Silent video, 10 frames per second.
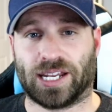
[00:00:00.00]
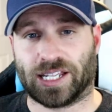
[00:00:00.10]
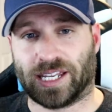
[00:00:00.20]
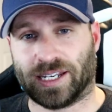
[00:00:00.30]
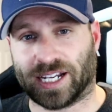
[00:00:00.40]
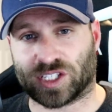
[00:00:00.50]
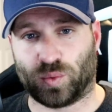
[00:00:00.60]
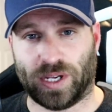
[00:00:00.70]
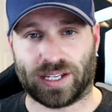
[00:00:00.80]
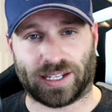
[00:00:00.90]
it again next
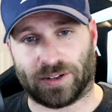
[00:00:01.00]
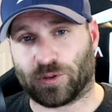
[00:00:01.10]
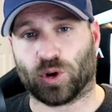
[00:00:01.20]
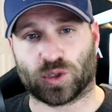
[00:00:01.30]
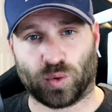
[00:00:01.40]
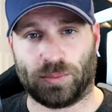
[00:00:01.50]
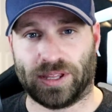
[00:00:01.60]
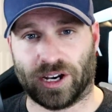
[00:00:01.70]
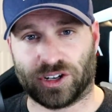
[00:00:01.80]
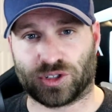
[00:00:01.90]
week, and of course, we'll be
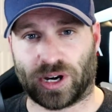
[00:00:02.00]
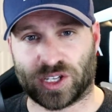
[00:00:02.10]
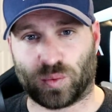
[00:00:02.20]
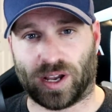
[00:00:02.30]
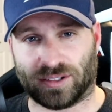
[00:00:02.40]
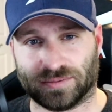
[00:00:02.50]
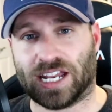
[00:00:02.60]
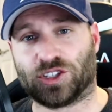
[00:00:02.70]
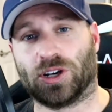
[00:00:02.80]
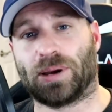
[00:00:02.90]
there to try as well.
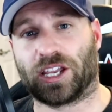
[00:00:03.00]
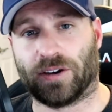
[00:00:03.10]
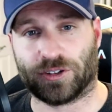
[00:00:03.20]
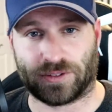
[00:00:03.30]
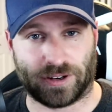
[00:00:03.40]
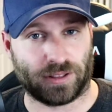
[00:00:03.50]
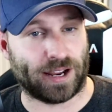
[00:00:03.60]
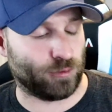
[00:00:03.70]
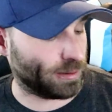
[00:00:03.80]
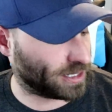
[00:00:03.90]
And during during my coverage of their
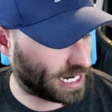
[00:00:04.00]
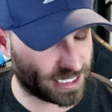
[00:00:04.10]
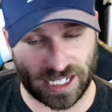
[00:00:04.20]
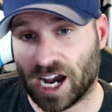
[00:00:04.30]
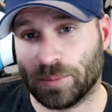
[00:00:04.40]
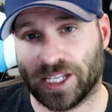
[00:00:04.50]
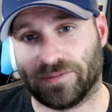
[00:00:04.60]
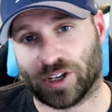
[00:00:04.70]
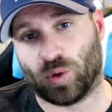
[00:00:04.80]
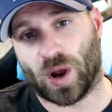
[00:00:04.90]
live webcast, I'll be
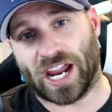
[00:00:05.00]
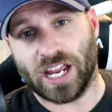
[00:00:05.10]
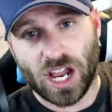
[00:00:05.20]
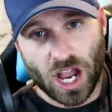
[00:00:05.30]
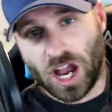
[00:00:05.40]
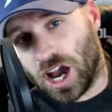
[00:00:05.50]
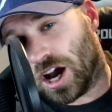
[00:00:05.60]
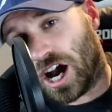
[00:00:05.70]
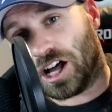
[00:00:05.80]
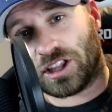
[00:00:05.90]
giving away
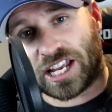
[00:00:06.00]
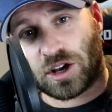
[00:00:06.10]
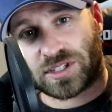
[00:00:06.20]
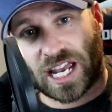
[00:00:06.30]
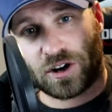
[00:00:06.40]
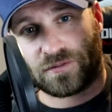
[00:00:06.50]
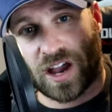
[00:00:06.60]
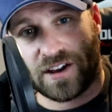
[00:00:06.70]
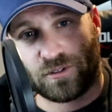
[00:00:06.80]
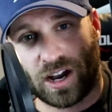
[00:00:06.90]
a LEGO Saturn
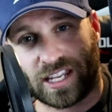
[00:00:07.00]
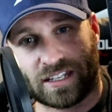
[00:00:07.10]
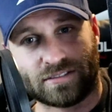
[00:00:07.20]
V rocket.